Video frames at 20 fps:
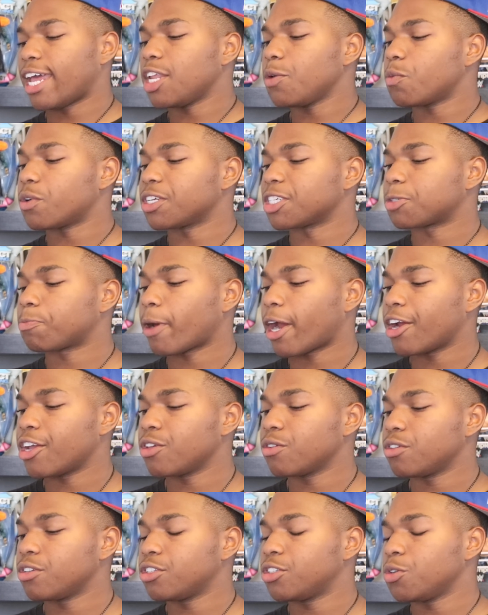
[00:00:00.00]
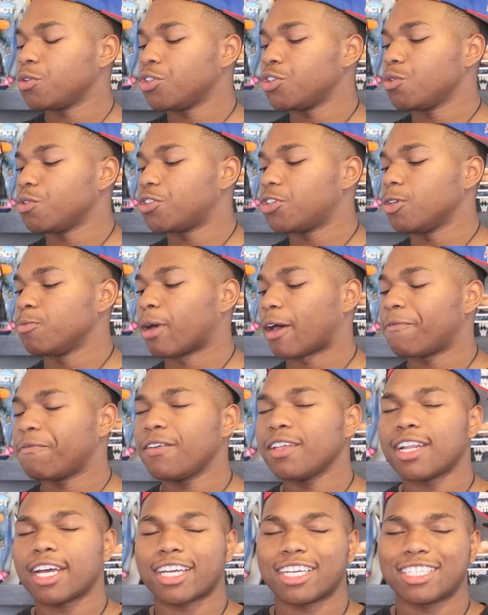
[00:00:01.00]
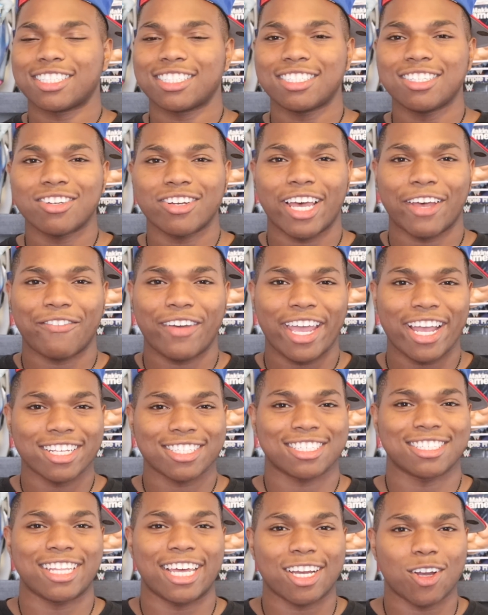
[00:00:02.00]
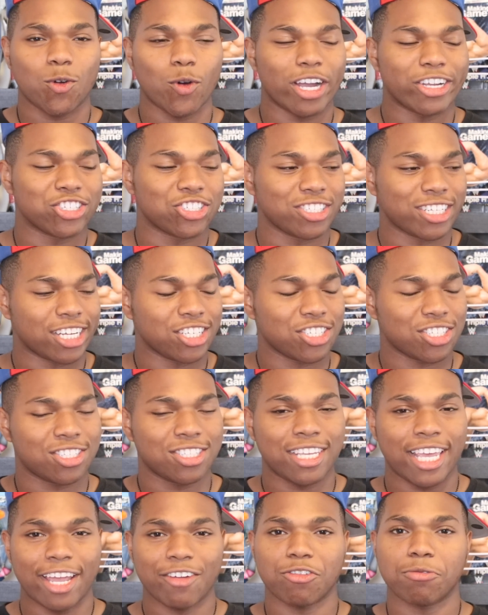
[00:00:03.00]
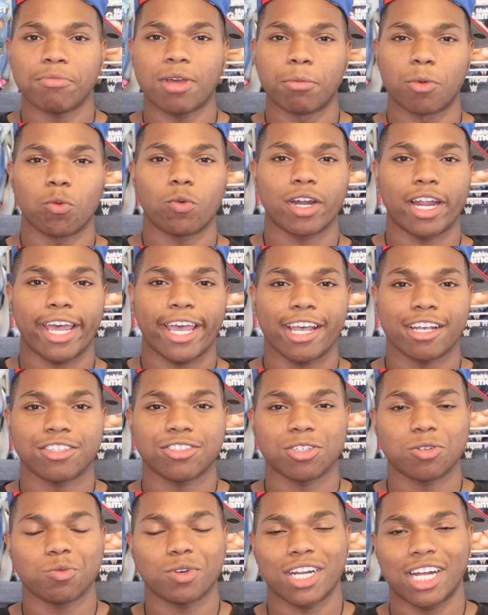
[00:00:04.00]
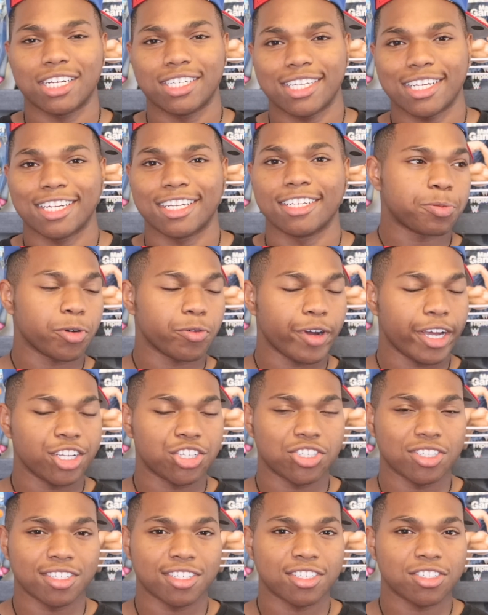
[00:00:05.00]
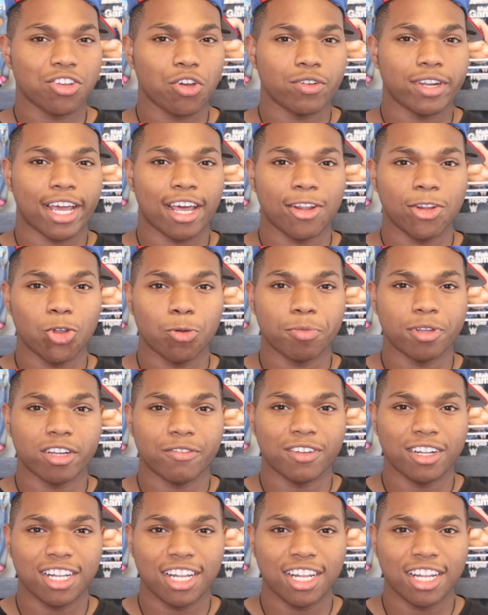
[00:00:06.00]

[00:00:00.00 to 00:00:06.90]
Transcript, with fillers: anyone inspire you to do YouTube? I feel like I still have answered that question. I just can't remember what I answered and what I didn't. Inspirations. Let's go down a little bit of a